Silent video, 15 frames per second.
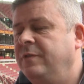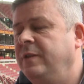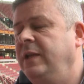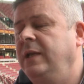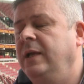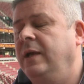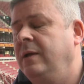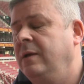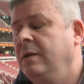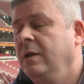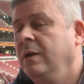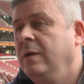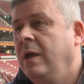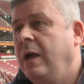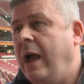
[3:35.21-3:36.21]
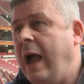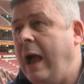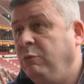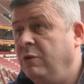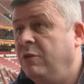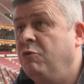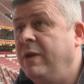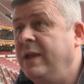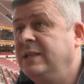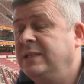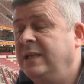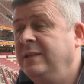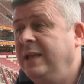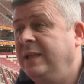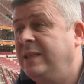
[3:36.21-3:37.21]
the rigs,
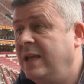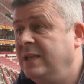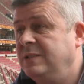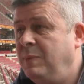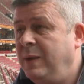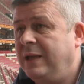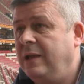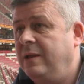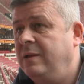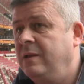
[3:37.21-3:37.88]
and it does make